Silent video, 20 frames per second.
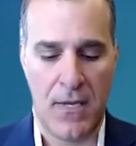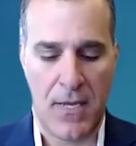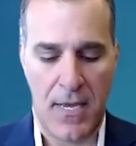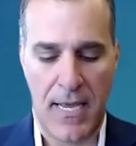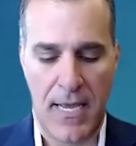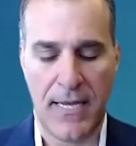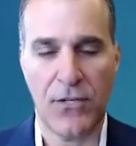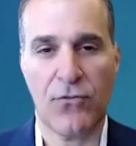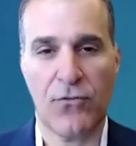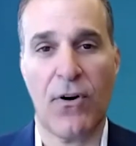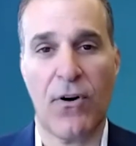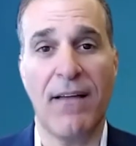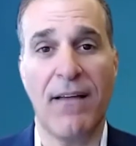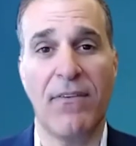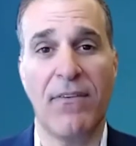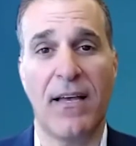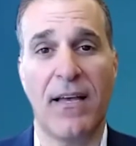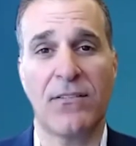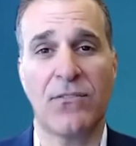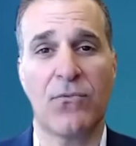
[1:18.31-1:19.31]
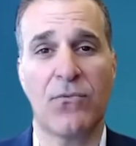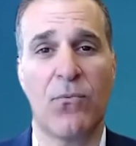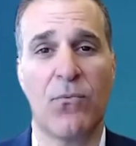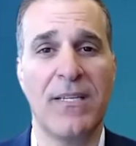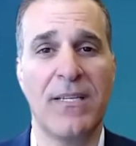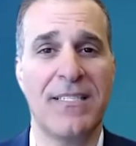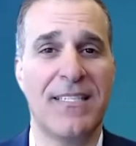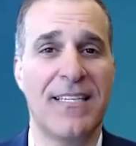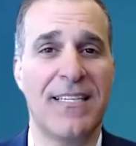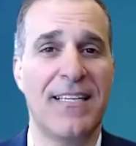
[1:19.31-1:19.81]
At Trivest,
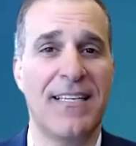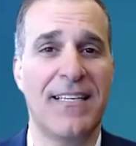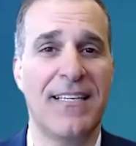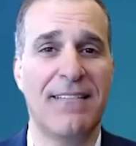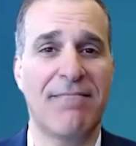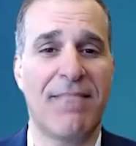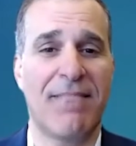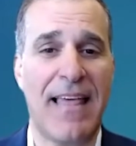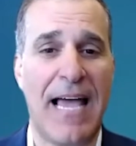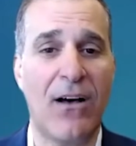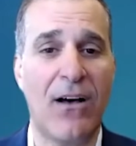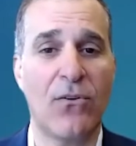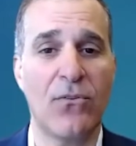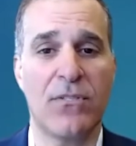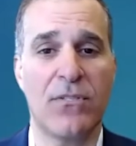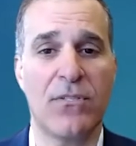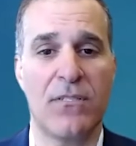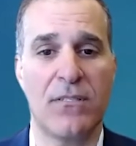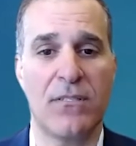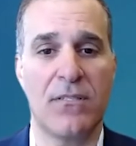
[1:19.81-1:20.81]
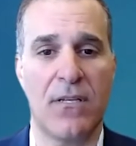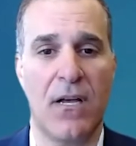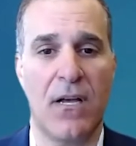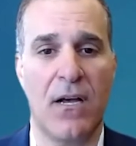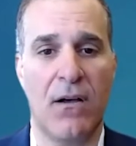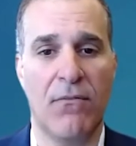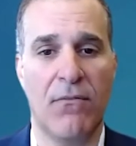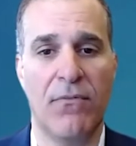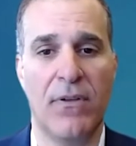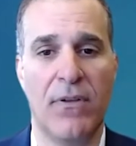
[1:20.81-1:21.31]
we see thousands
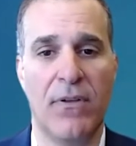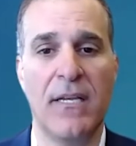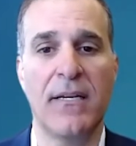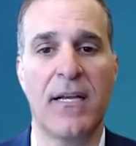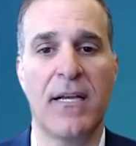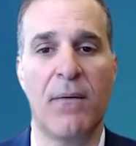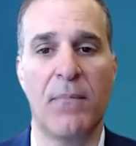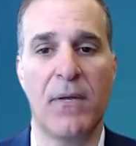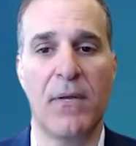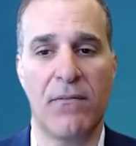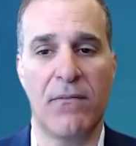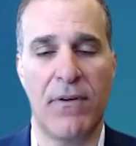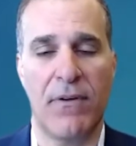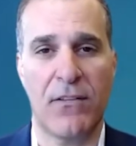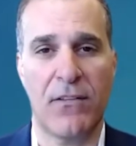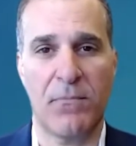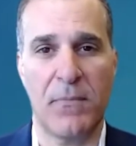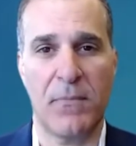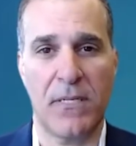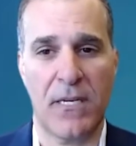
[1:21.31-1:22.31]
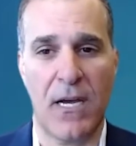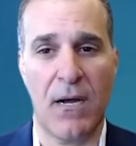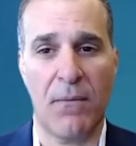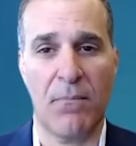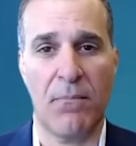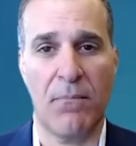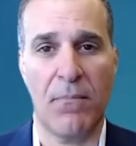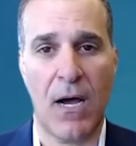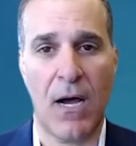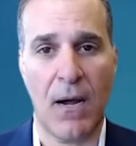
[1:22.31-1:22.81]
of incoming investment
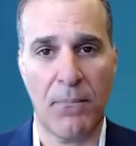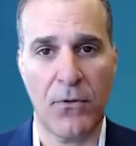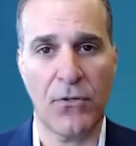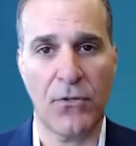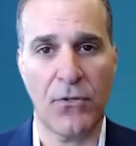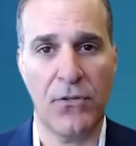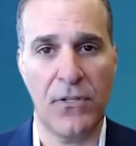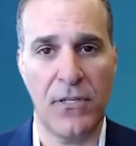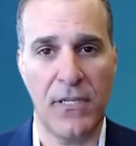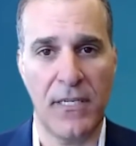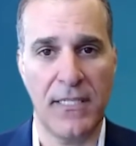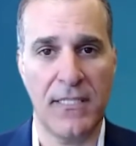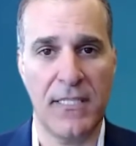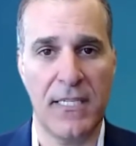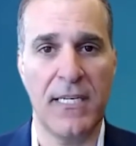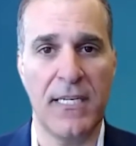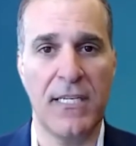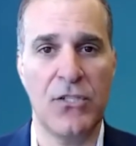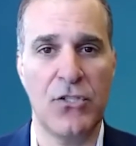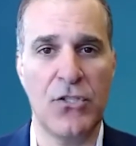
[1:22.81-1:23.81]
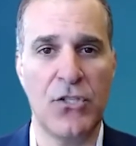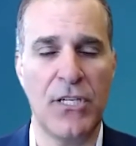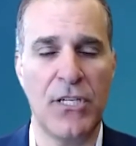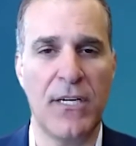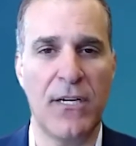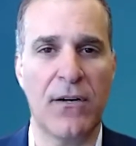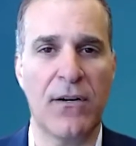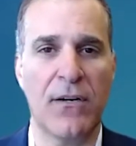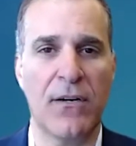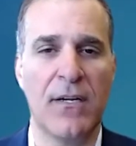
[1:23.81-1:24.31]
opportunities each
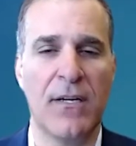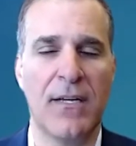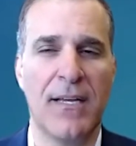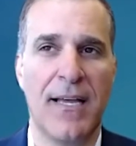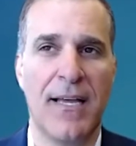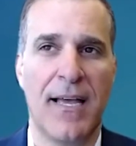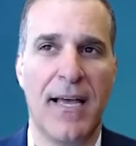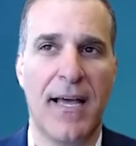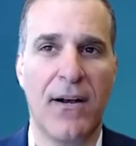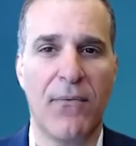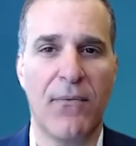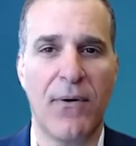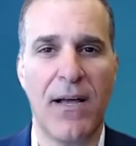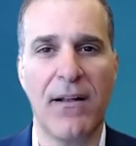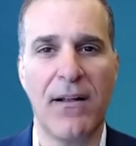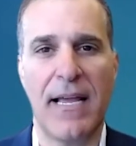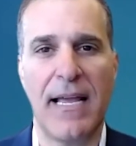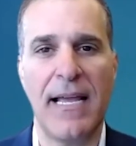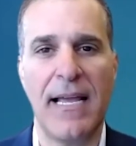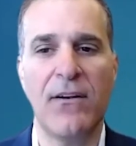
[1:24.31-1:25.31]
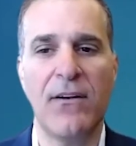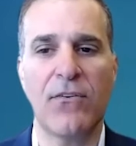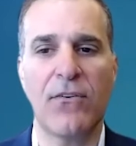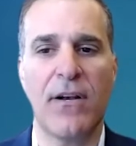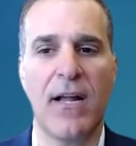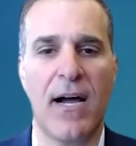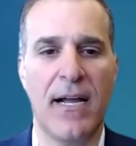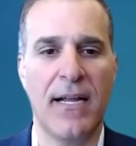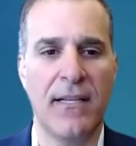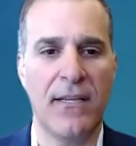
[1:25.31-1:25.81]
year. And around 8 or
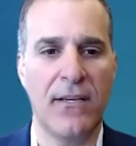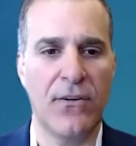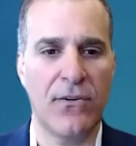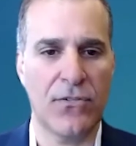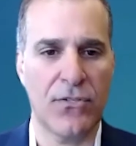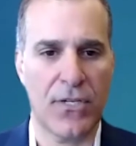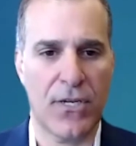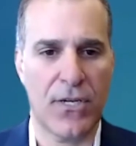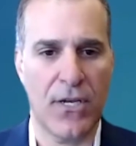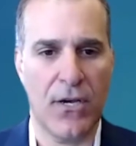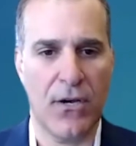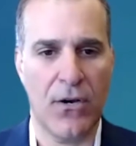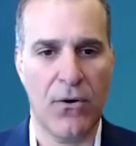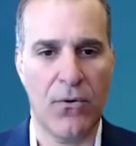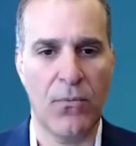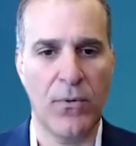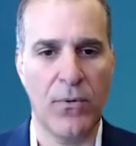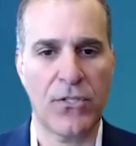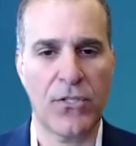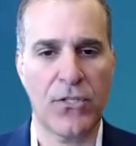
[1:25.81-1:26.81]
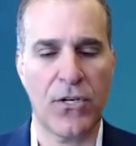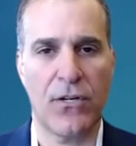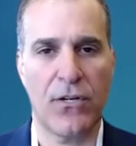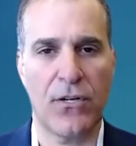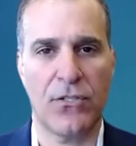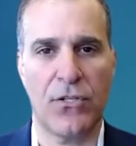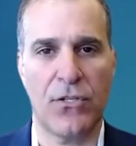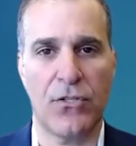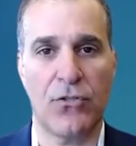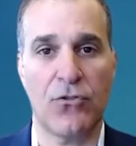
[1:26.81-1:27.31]
9 years ago, we
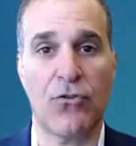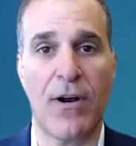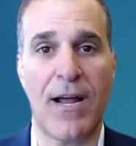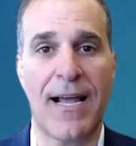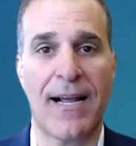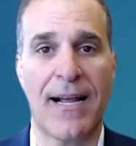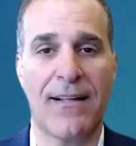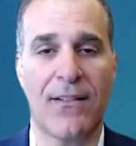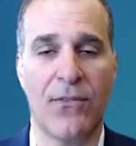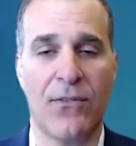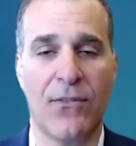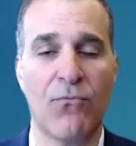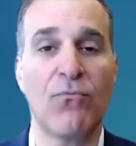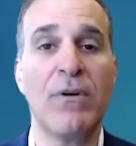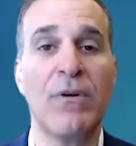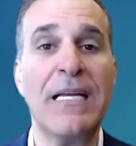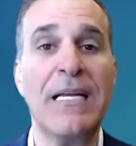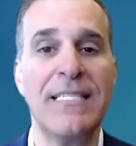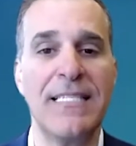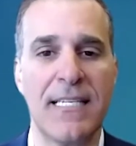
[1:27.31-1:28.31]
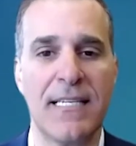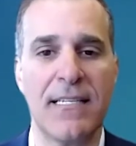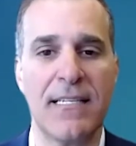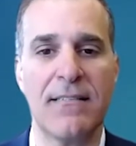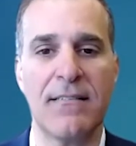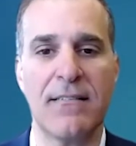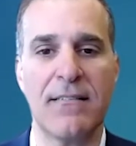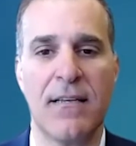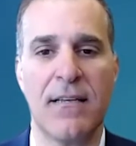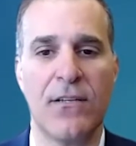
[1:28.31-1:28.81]
started to track the
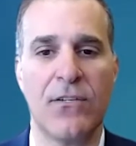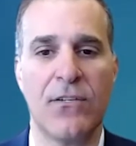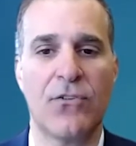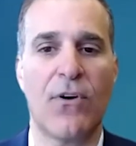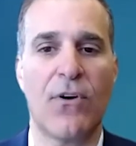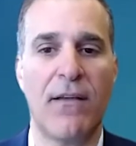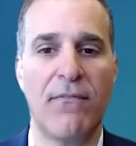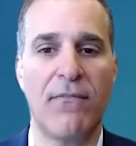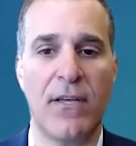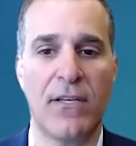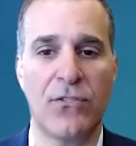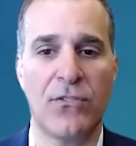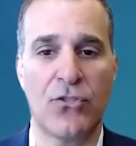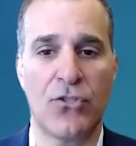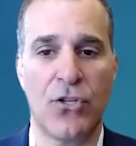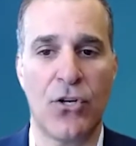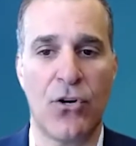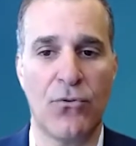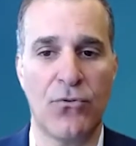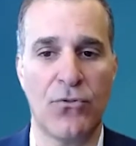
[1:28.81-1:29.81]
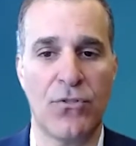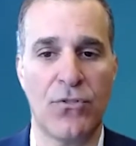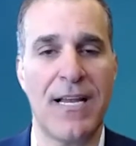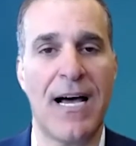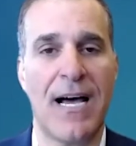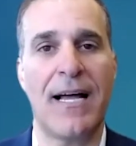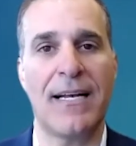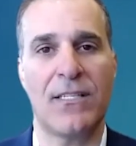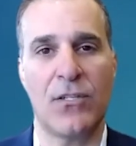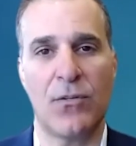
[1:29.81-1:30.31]
reasons Trivest chose
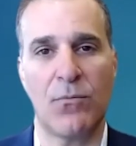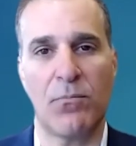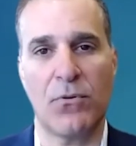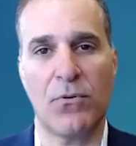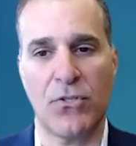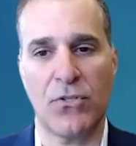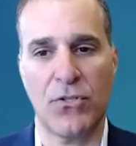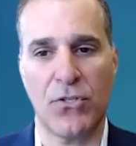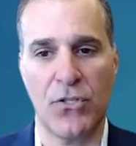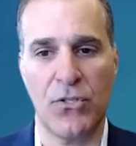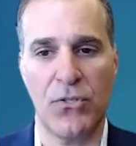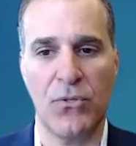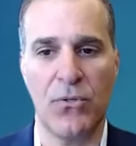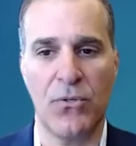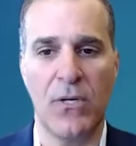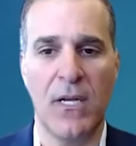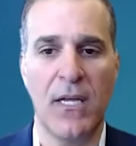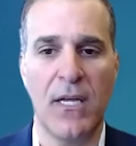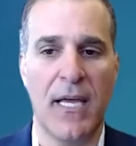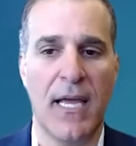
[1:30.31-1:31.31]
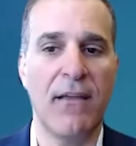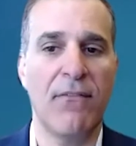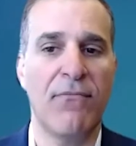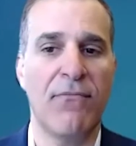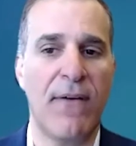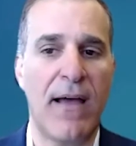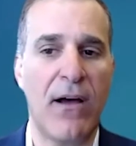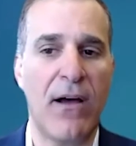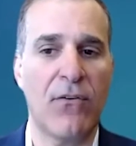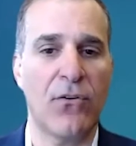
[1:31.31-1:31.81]
not to pursue a
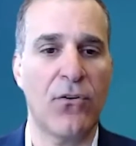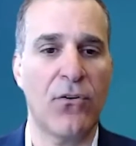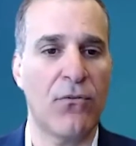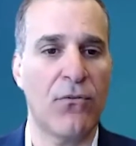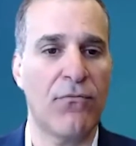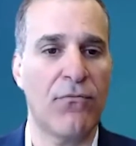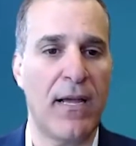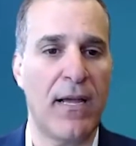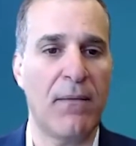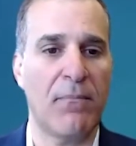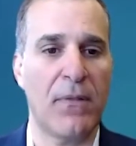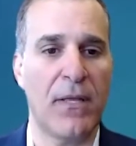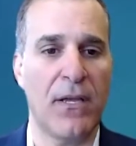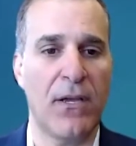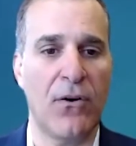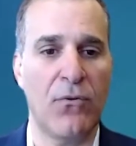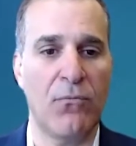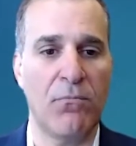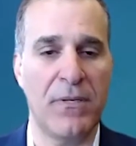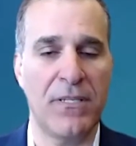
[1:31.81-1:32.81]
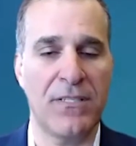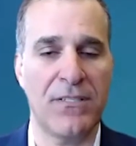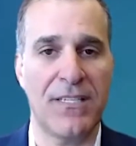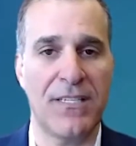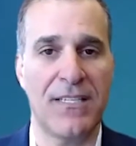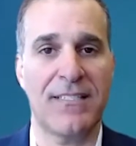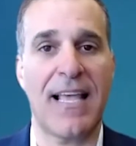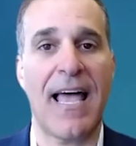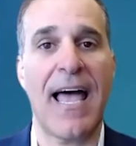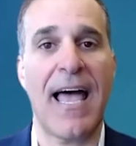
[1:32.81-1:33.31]
founder or family-owned
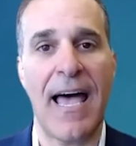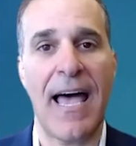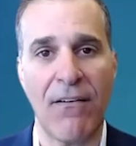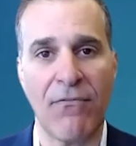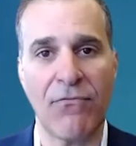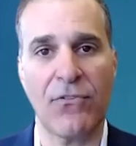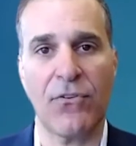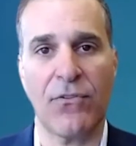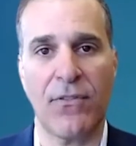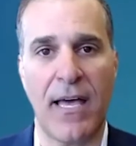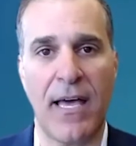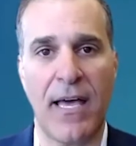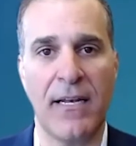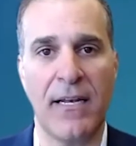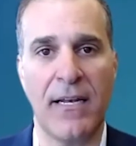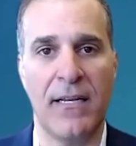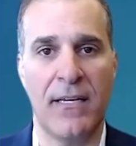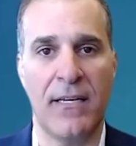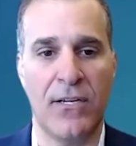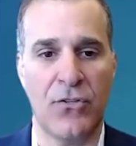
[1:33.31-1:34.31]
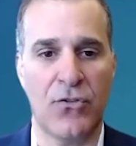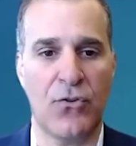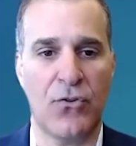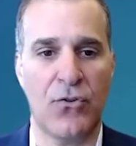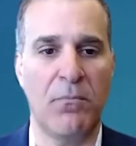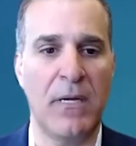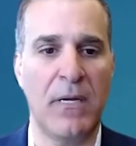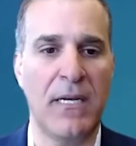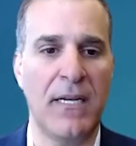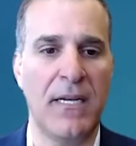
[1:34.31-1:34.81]
business after that initial
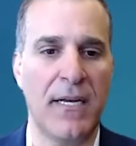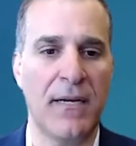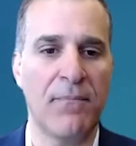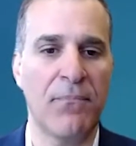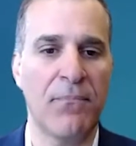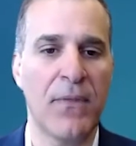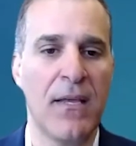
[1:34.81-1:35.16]
meeting.